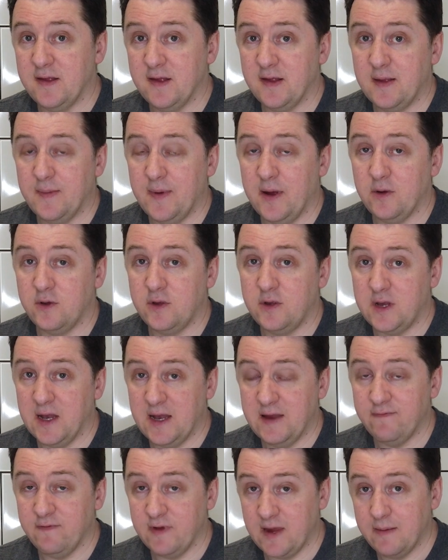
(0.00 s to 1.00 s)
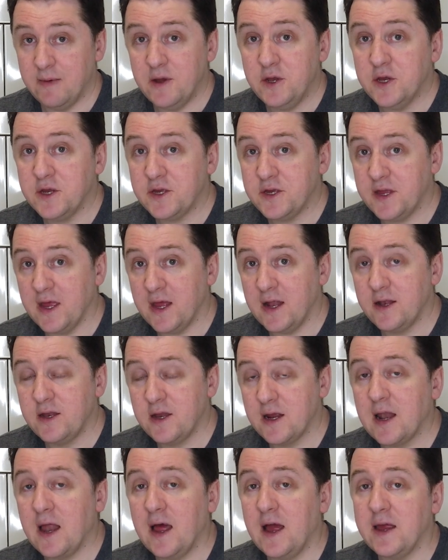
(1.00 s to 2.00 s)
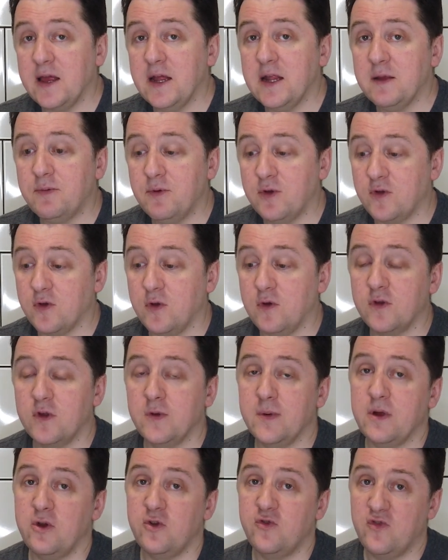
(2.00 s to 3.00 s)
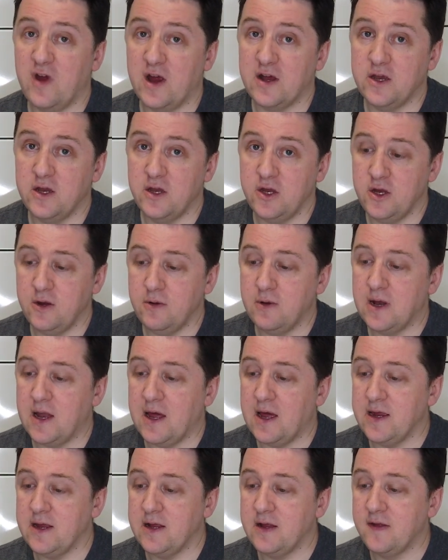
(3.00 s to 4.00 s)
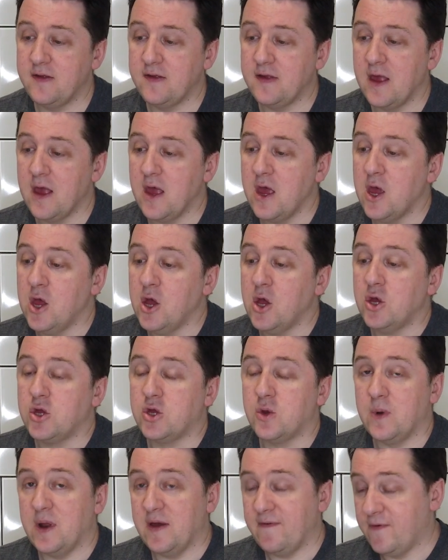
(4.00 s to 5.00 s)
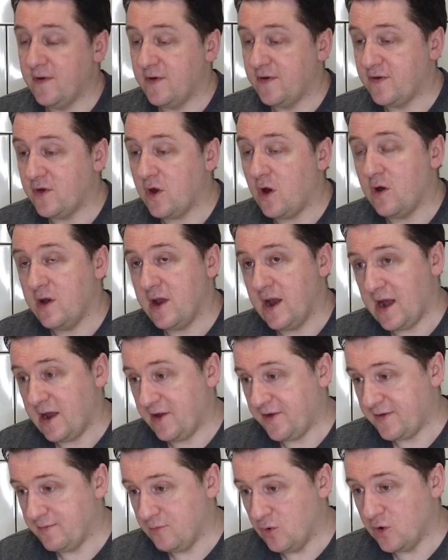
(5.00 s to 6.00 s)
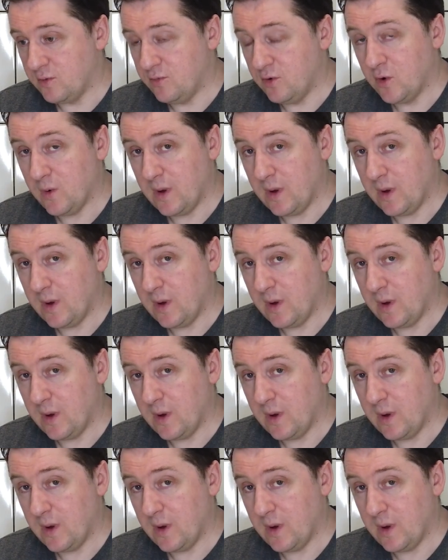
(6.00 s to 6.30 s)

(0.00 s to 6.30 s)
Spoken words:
It's about delivering images still to clients, but it's also about attracting new clients. So when I first started, I had a Smug Mug